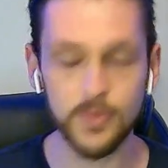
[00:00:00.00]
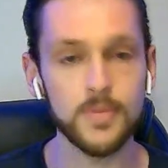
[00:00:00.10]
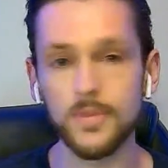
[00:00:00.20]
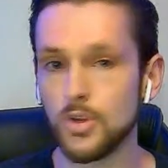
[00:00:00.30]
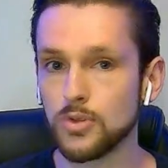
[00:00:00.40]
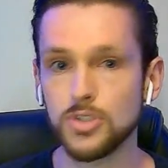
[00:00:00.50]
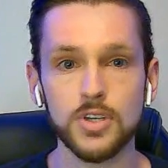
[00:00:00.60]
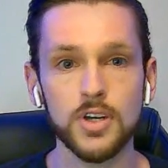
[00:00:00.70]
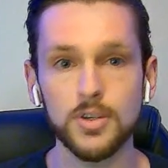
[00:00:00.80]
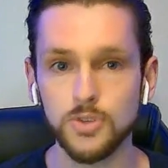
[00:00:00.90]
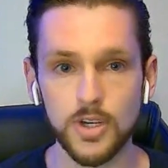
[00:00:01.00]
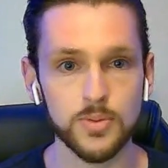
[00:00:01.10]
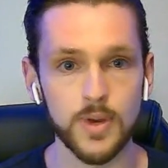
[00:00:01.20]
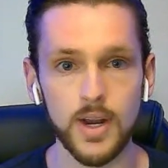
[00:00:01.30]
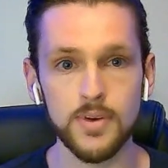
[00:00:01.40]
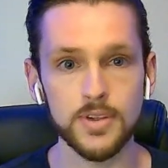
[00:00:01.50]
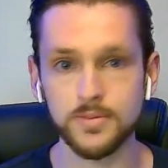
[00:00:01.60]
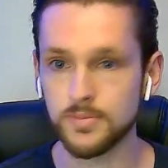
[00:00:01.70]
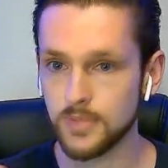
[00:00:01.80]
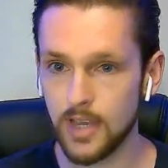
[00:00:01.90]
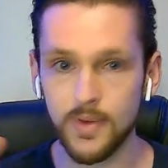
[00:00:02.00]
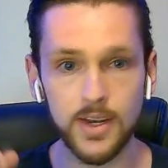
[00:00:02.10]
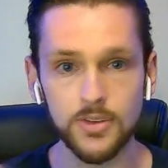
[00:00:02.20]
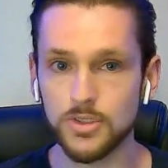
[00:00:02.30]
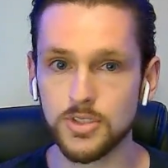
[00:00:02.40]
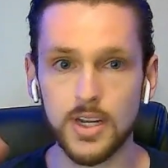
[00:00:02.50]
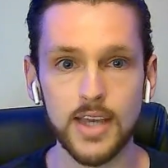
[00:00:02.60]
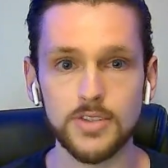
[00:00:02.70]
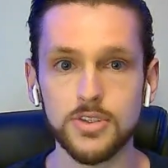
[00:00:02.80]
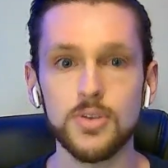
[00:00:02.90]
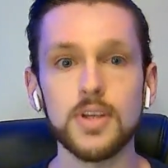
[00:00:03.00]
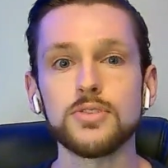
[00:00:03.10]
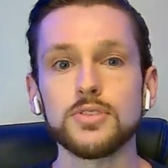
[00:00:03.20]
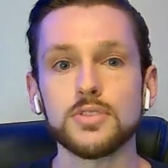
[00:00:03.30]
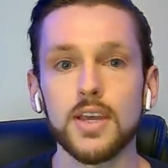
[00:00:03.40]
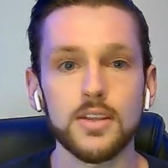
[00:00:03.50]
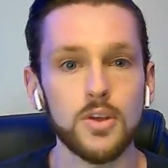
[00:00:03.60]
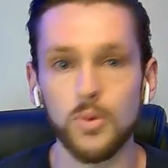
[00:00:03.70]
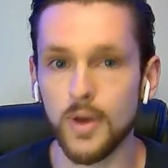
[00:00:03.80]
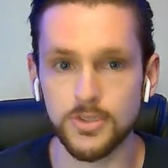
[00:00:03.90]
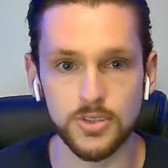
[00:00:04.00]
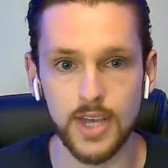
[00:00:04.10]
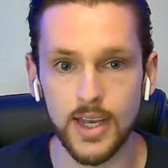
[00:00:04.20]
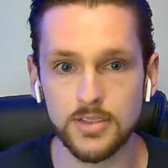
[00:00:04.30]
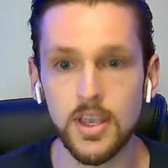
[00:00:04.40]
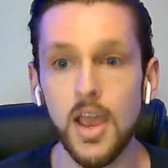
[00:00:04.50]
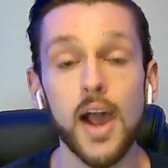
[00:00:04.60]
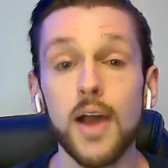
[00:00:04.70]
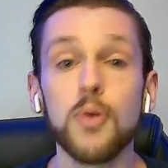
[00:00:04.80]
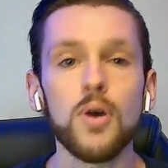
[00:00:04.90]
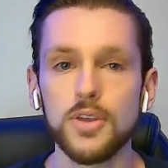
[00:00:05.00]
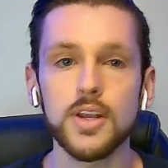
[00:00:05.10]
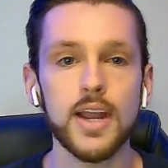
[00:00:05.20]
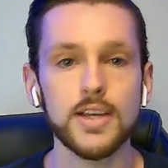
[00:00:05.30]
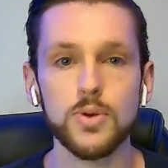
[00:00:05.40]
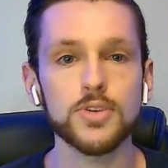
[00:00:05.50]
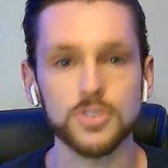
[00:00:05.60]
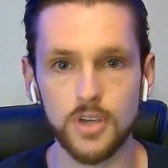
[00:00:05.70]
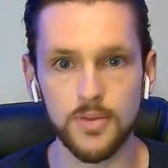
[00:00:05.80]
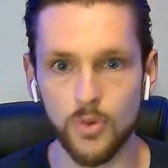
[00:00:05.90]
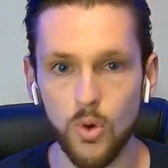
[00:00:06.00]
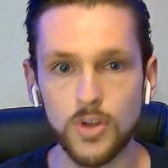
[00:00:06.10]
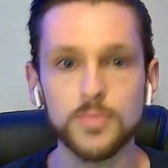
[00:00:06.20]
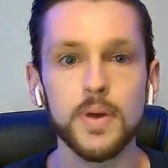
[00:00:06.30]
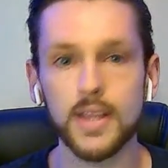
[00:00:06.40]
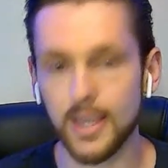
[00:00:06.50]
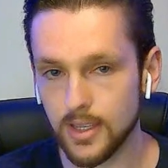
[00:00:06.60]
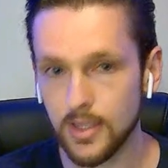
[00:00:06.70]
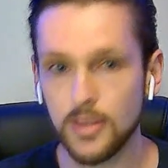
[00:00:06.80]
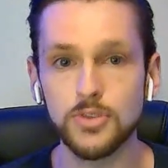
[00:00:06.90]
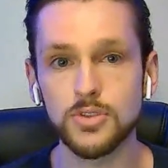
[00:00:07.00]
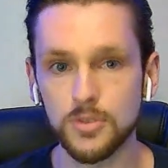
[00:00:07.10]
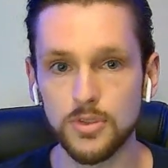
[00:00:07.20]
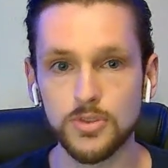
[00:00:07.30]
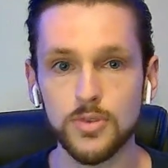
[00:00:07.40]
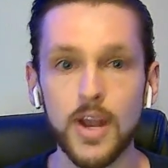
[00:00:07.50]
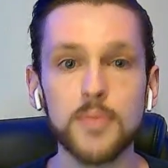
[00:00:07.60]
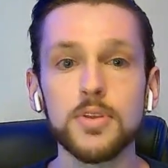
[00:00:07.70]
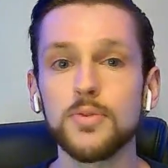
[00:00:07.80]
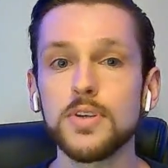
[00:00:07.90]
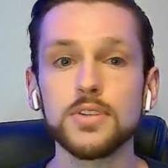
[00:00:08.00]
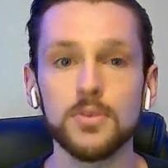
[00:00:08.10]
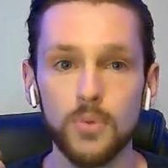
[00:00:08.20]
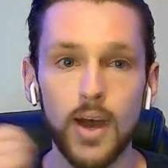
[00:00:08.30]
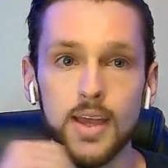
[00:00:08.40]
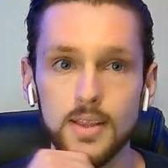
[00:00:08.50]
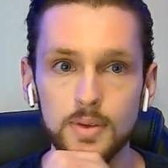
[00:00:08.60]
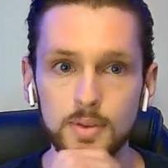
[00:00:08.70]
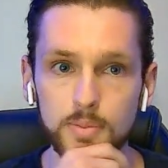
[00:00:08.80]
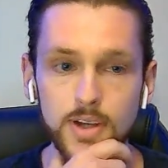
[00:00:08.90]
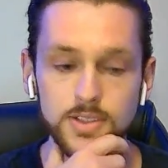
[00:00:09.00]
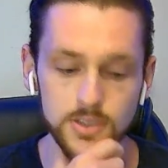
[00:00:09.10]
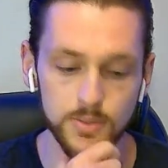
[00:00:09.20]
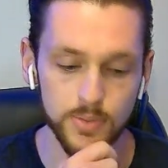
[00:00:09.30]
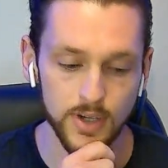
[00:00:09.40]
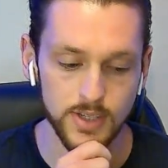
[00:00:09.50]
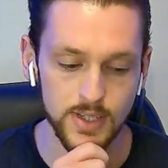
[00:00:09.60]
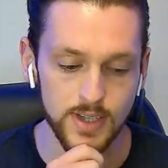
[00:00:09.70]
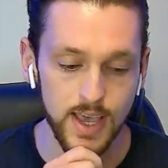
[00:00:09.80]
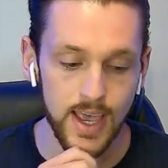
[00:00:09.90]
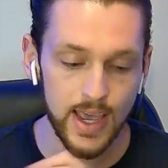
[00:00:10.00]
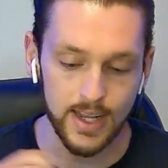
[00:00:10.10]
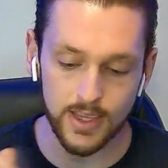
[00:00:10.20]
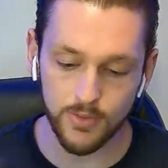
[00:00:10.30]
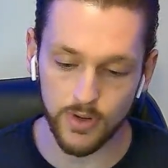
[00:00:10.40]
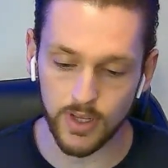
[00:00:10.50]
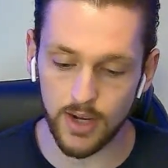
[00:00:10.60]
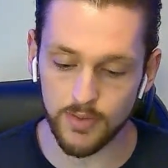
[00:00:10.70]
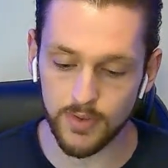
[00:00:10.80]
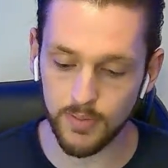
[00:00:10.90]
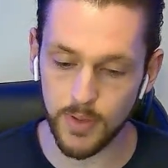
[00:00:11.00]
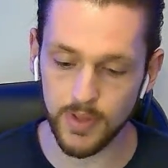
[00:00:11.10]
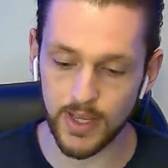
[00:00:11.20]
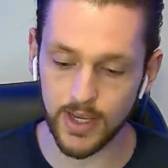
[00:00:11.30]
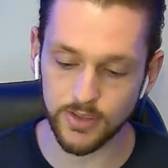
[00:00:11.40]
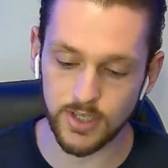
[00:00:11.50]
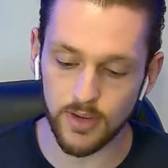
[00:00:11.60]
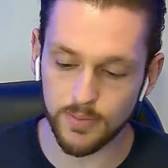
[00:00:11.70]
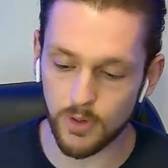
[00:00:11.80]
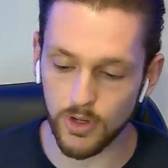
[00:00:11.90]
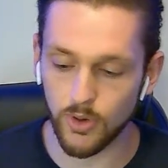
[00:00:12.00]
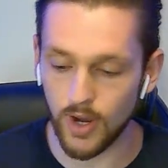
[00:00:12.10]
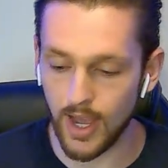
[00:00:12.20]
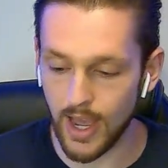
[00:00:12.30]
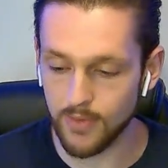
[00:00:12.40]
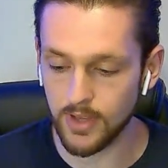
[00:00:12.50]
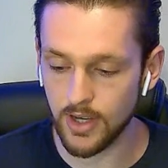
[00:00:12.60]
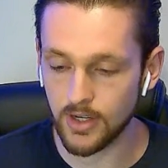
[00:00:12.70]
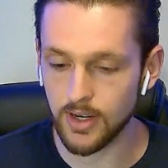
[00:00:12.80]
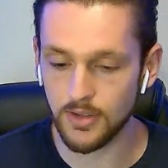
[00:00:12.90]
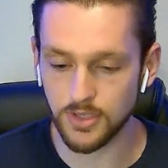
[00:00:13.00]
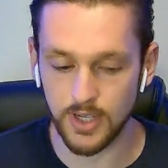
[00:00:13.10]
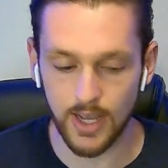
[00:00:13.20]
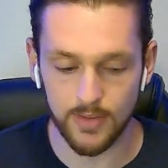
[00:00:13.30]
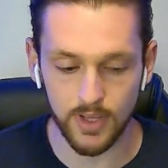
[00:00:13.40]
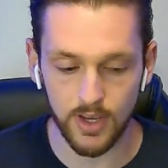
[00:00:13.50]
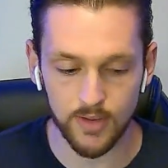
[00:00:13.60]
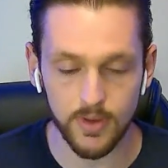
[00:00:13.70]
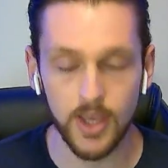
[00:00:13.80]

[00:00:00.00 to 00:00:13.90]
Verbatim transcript: you're just going to trust whatever is given you're just going to execute it just like no questions asked I, uh, well you can ask questions of course but like there's a there's a rhyme to the reason of why the process the process and i think for a lot of people like yourself brody who have a lot of knowledge and have a lot of